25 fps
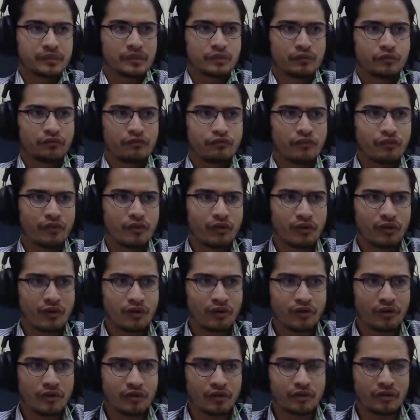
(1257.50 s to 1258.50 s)

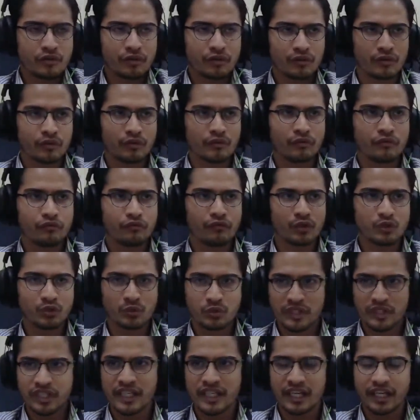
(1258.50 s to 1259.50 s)
for
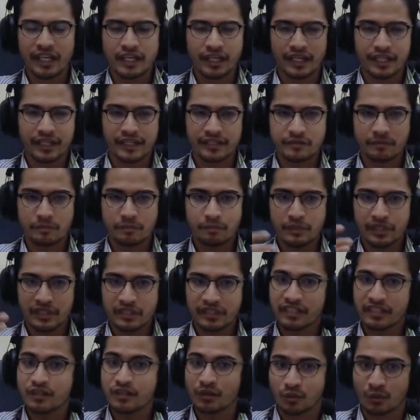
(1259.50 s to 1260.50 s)
today is
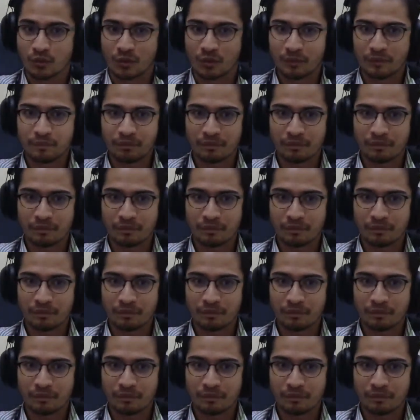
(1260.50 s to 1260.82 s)
pretty low